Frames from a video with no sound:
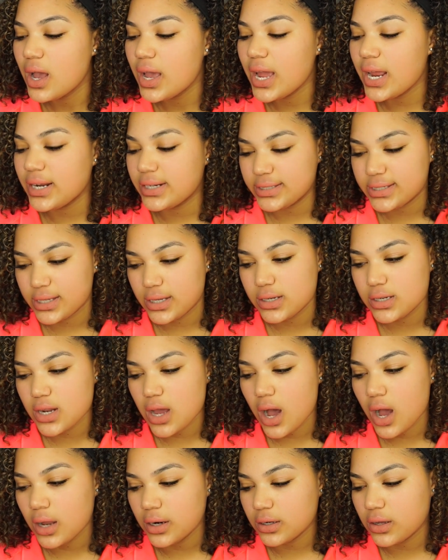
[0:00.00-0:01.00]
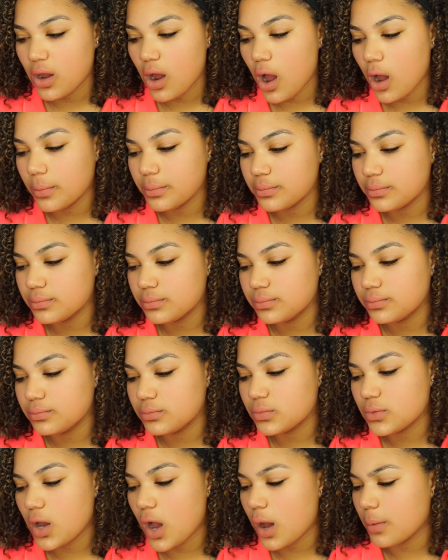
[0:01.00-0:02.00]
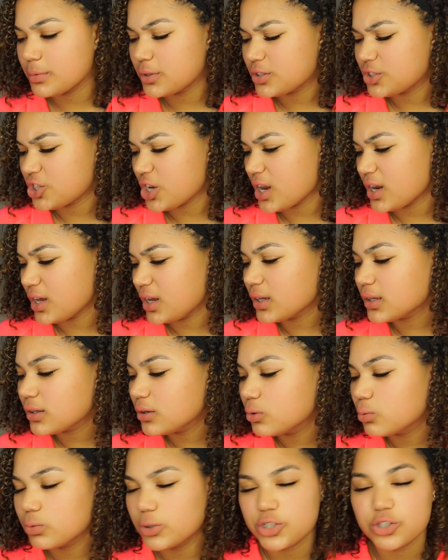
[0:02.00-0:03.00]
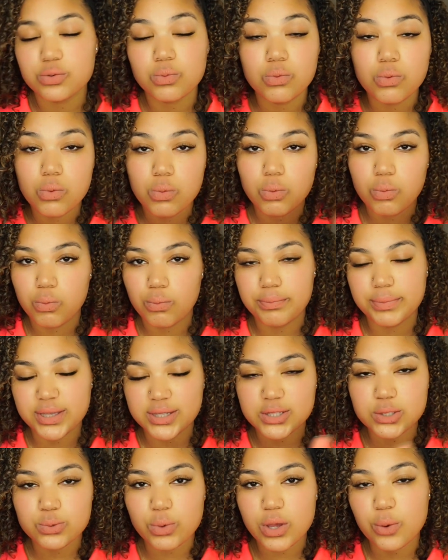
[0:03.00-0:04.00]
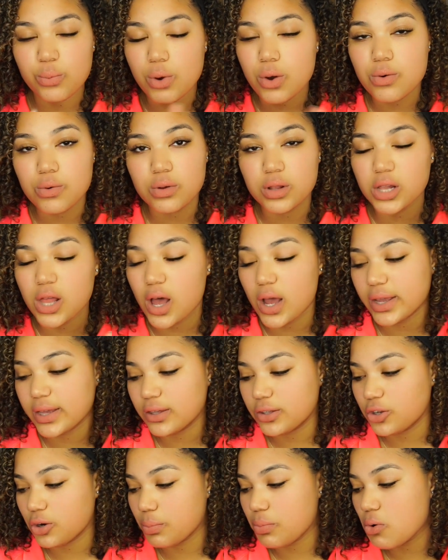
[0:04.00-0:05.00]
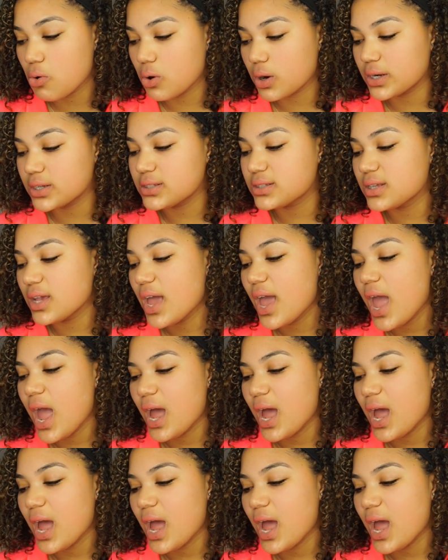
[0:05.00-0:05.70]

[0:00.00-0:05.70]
and it's non-comedogenic, which means it won't clog your pores,